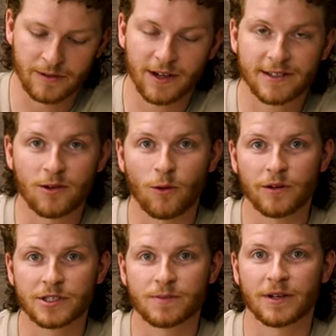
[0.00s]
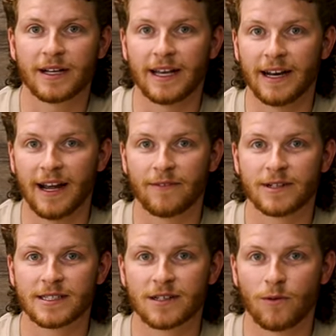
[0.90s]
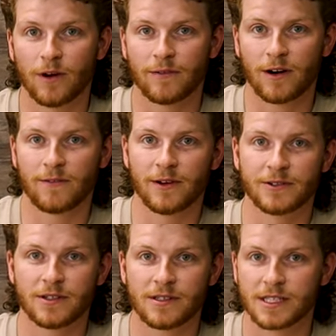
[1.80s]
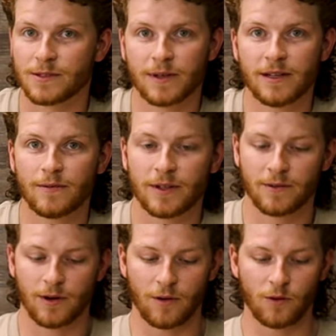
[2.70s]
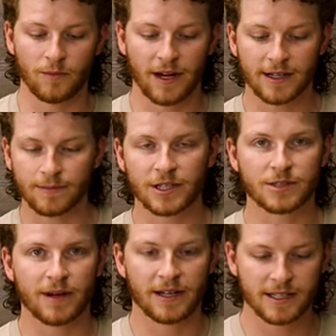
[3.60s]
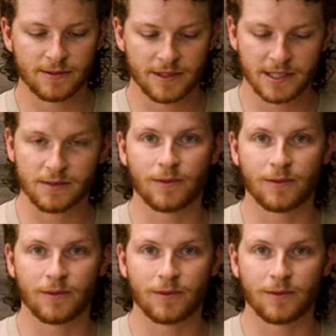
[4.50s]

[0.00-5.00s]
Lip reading: We've got the coil spring in every single one of our filters because we didn't really want to hold back and pinch pennies with this.